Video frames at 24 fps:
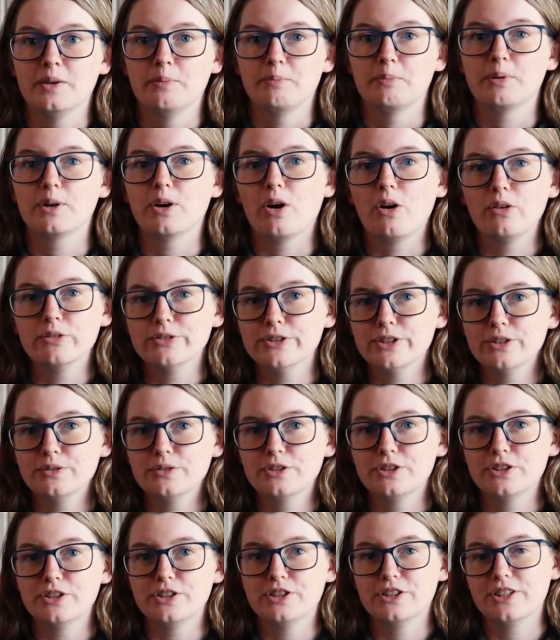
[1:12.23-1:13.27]
but also
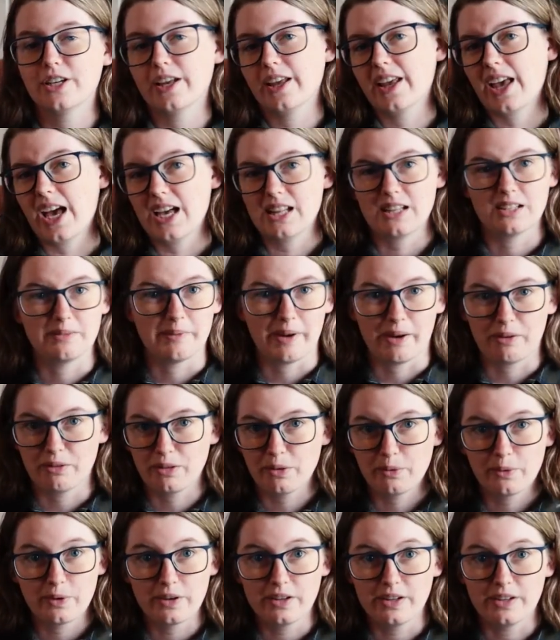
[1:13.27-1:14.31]
just to get them out
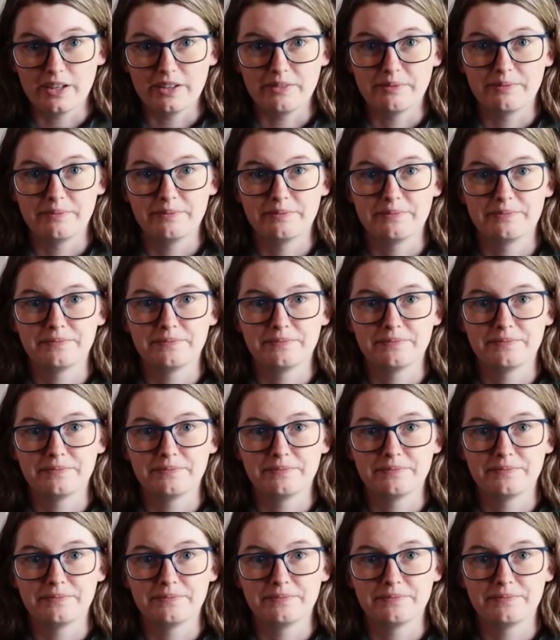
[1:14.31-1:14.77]
the way.